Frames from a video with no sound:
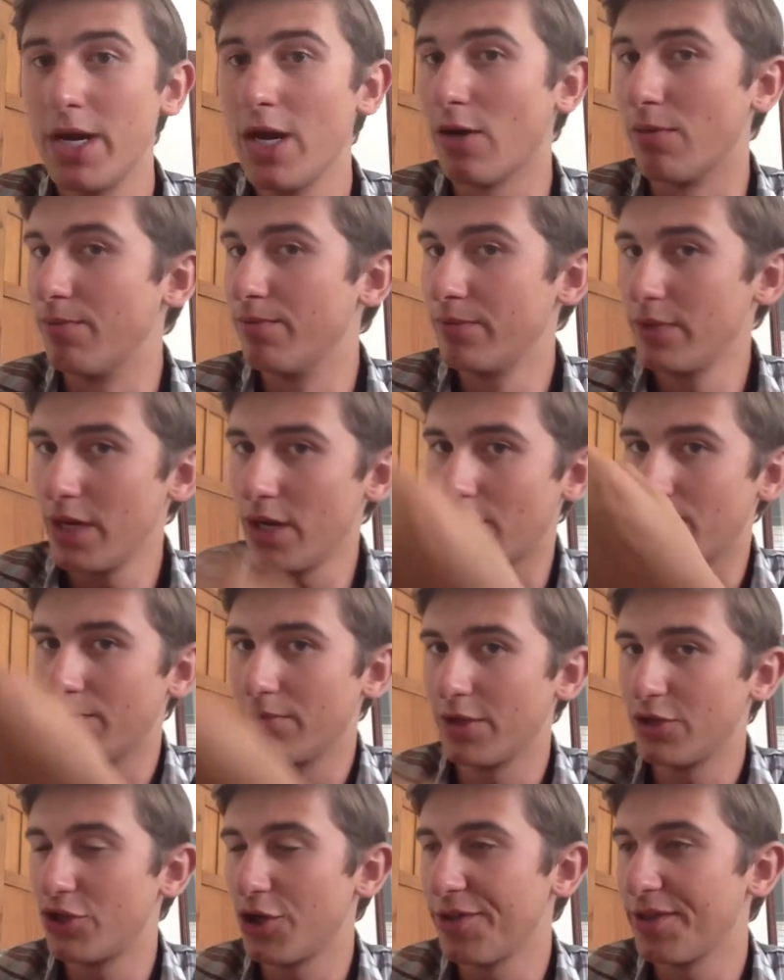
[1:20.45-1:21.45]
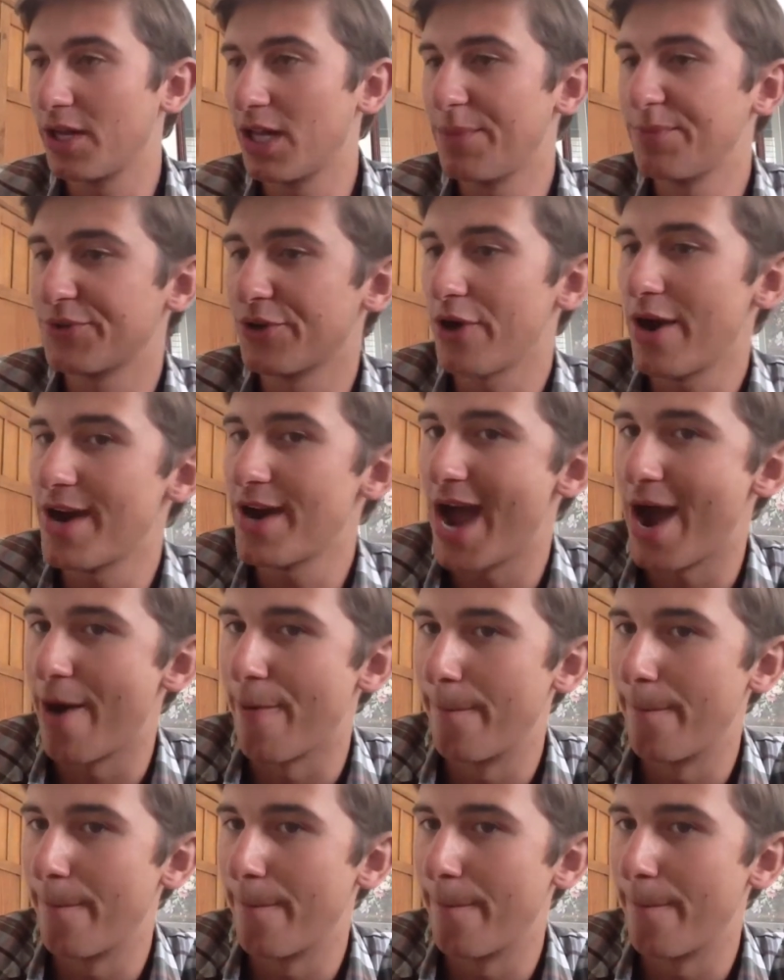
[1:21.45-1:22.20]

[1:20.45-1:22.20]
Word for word: Here, here, let's show the clips right now.